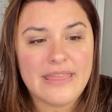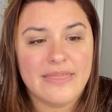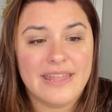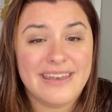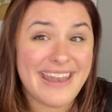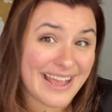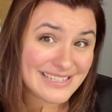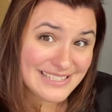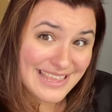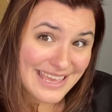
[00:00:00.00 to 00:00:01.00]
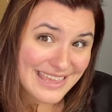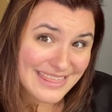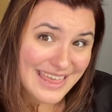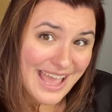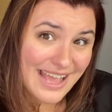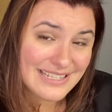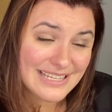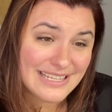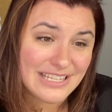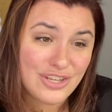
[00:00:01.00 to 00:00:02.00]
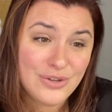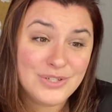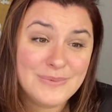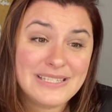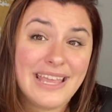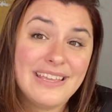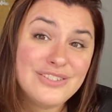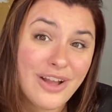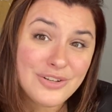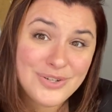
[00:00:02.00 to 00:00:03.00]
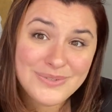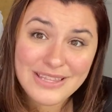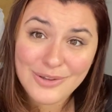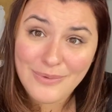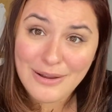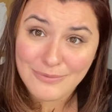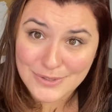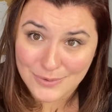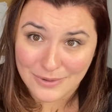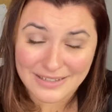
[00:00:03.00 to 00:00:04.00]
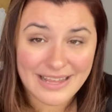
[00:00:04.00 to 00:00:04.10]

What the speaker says: The next thing that is a huge mistake is not choosing the right resort.